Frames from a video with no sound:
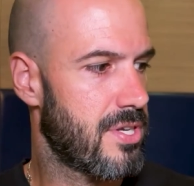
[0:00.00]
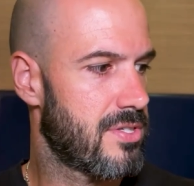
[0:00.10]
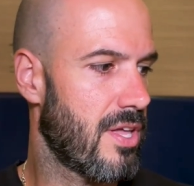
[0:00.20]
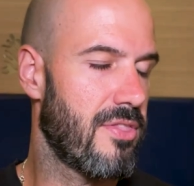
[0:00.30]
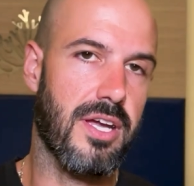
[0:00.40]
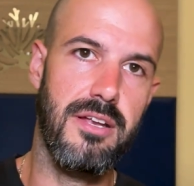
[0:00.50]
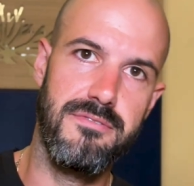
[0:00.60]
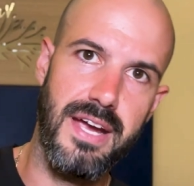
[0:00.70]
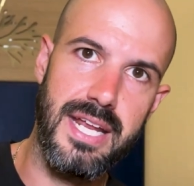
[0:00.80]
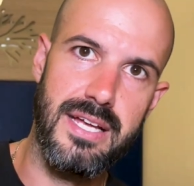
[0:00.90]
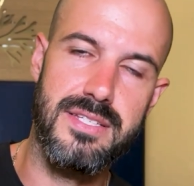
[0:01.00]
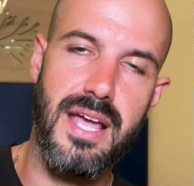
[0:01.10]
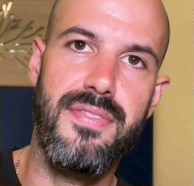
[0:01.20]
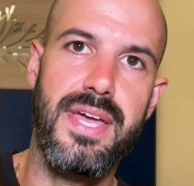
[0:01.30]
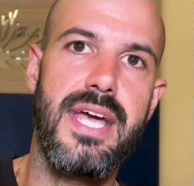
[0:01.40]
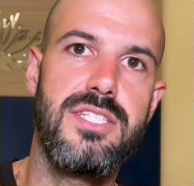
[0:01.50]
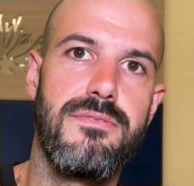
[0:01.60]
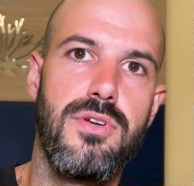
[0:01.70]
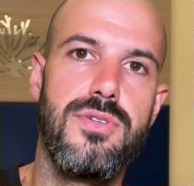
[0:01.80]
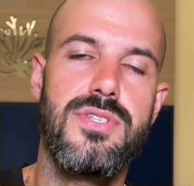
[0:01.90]
versus the convenience and the
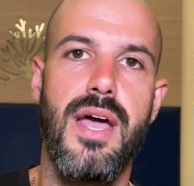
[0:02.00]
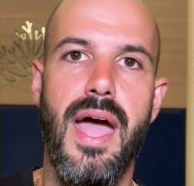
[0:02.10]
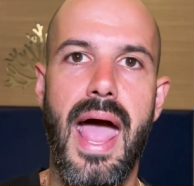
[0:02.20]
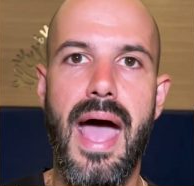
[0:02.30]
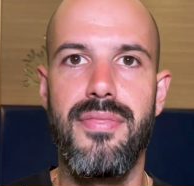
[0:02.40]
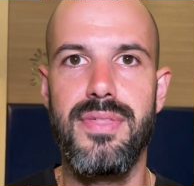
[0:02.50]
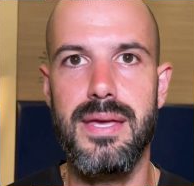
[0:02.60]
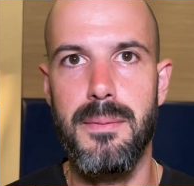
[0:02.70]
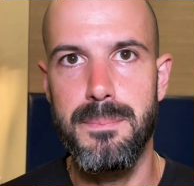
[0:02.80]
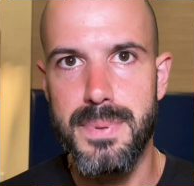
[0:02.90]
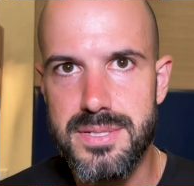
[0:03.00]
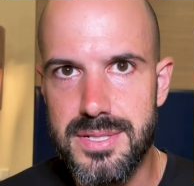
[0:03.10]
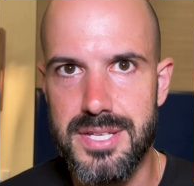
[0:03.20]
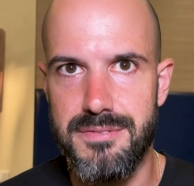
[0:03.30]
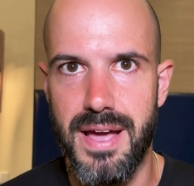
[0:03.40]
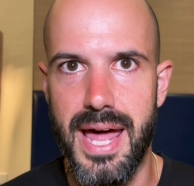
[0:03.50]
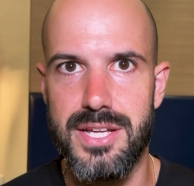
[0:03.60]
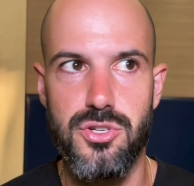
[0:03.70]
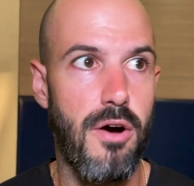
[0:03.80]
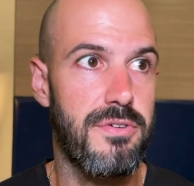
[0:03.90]
ease of use and the business
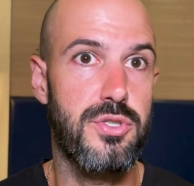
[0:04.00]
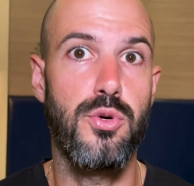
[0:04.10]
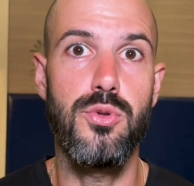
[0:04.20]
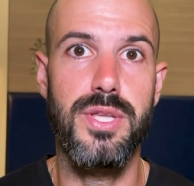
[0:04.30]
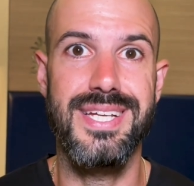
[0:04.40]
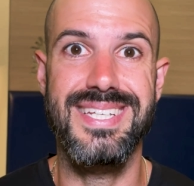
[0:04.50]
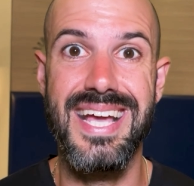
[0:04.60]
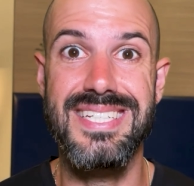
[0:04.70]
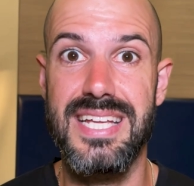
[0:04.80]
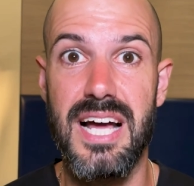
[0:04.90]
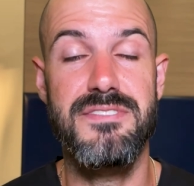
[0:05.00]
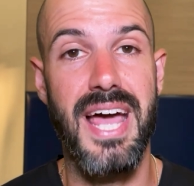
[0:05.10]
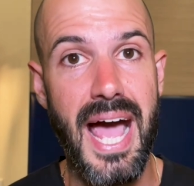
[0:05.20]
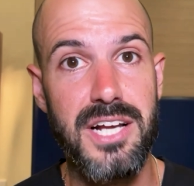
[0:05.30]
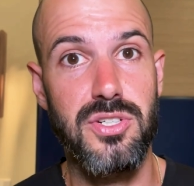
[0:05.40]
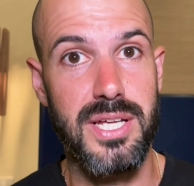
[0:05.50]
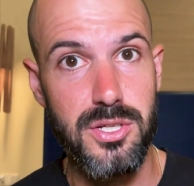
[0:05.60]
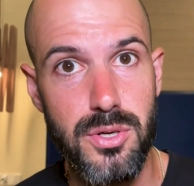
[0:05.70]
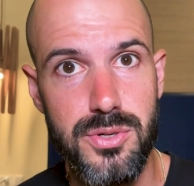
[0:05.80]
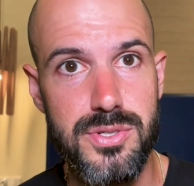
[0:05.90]
advantage of a tool that is easy enough to
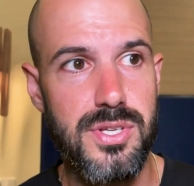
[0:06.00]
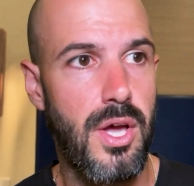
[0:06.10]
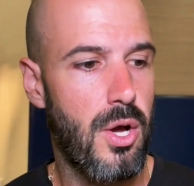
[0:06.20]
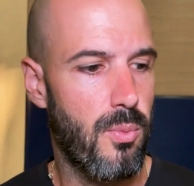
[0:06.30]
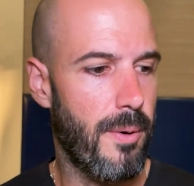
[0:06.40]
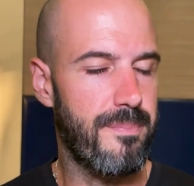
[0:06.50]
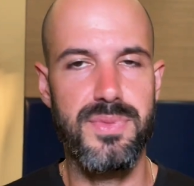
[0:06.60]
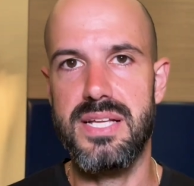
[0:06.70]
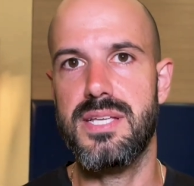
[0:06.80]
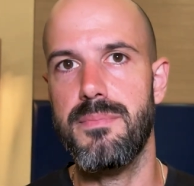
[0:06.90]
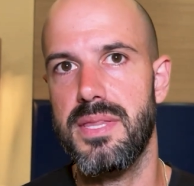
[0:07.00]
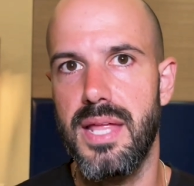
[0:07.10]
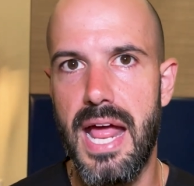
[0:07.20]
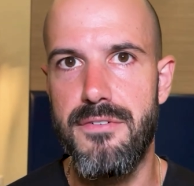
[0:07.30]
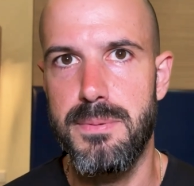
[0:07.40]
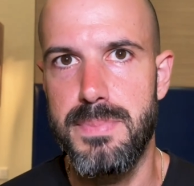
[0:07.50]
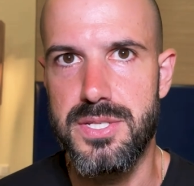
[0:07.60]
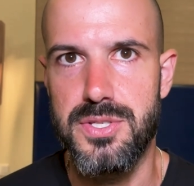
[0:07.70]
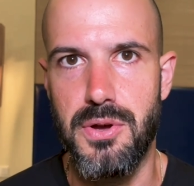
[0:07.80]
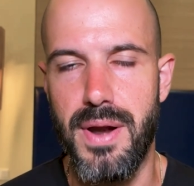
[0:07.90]
actually use well, that's something that every
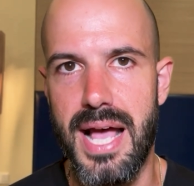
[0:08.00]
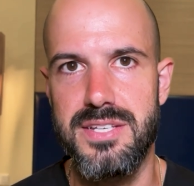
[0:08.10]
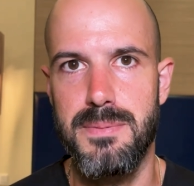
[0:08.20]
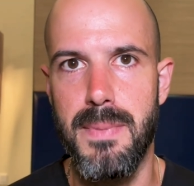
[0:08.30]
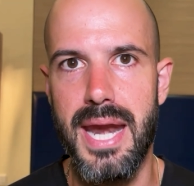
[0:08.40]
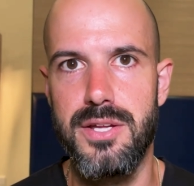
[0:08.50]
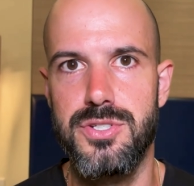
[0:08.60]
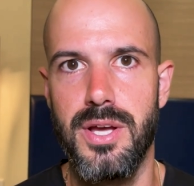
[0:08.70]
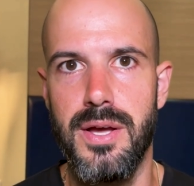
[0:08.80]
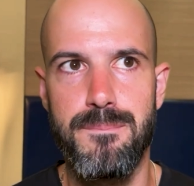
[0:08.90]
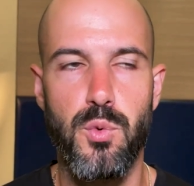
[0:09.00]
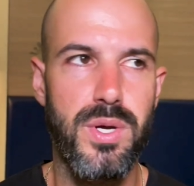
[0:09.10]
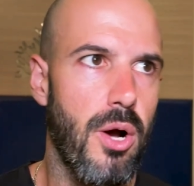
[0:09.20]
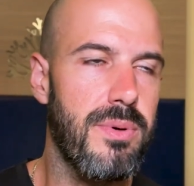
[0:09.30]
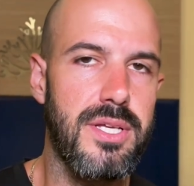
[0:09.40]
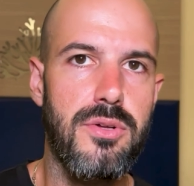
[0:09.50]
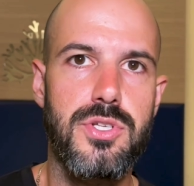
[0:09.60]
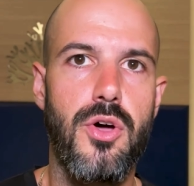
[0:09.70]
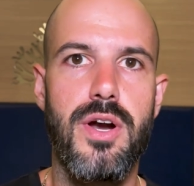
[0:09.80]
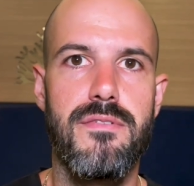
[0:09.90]
business owner has to manage. And we know what the
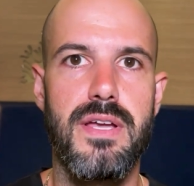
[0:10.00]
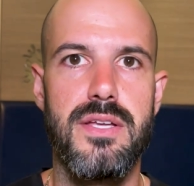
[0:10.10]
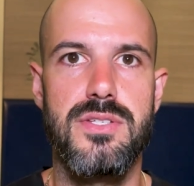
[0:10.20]
alternative